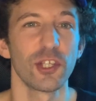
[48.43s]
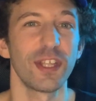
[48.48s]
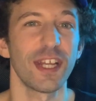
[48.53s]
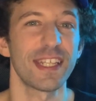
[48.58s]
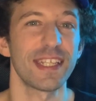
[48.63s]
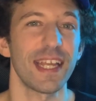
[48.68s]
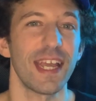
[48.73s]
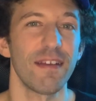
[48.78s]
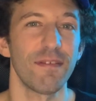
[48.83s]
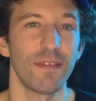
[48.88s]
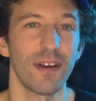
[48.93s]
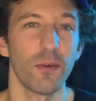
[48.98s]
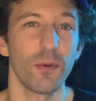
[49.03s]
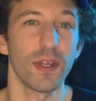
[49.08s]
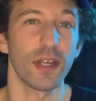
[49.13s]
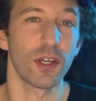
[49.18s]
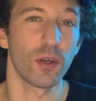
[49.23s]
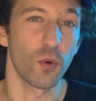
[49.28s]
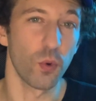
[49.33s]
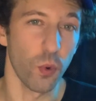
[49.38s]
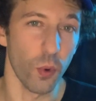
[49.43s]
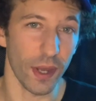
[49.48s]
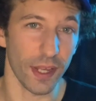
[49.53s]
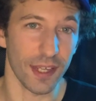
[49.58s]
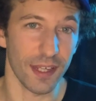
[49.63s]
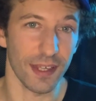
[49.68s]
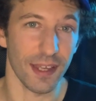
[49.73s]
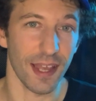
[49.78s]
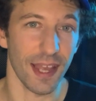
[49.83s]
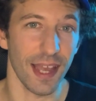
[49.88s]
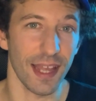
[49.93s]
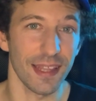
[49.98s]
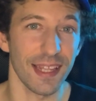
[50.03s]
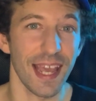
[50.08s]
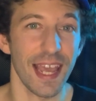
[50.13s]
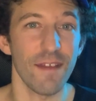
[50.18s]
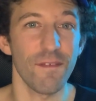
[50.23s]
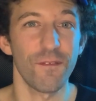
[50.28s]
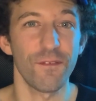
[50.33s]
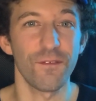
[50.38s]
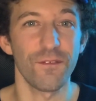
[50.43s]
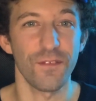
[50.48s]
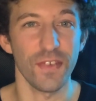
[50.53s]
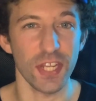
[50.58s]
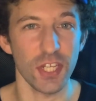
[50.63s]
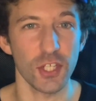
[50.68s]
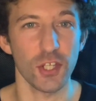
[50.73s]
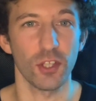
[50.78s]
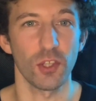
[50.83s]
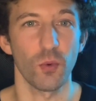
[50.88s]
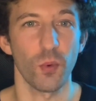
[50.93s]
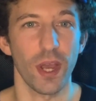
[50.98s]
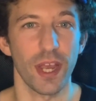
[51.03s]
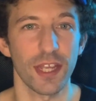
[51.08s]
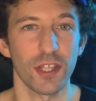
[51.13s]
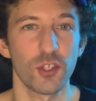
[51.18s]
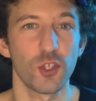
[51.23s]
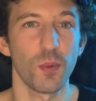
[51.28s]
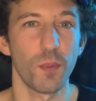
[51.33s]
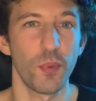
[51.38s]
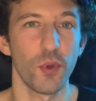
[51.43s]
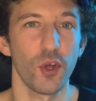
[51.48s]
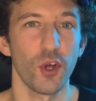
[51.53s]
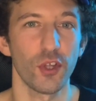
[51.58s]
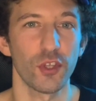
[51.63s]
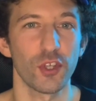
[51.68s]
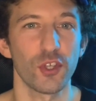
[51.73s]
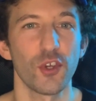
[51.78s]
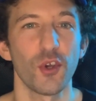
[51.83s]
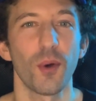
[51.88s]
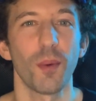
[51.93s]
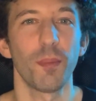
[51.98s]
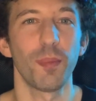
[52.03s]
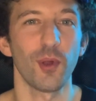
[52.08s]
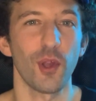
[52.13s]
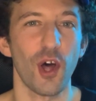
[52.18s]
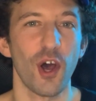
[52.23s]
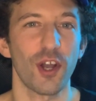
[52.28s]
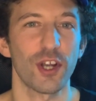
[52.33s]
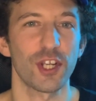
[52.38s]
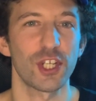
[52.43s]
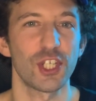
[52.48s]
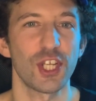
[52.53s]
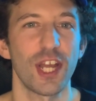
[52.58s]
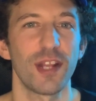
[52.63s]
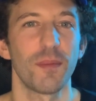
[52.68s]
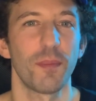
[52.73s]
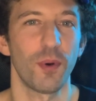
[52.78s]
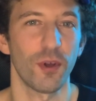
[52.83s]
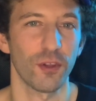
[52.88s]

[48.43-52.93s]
So that's a very quick and efficient way to build your blockchain